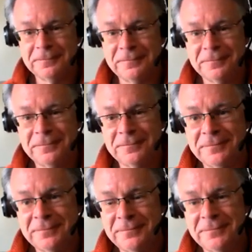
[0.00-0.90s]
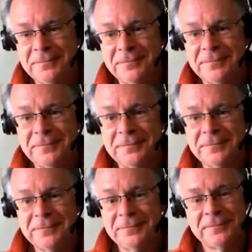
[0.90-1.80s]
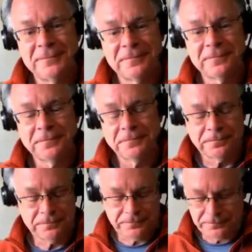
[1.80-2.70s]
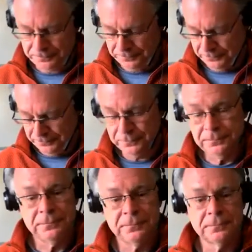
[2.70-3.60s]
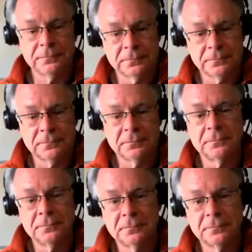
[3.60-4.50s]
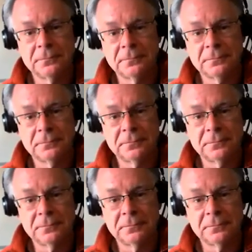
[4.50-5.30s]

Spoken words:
[no speech]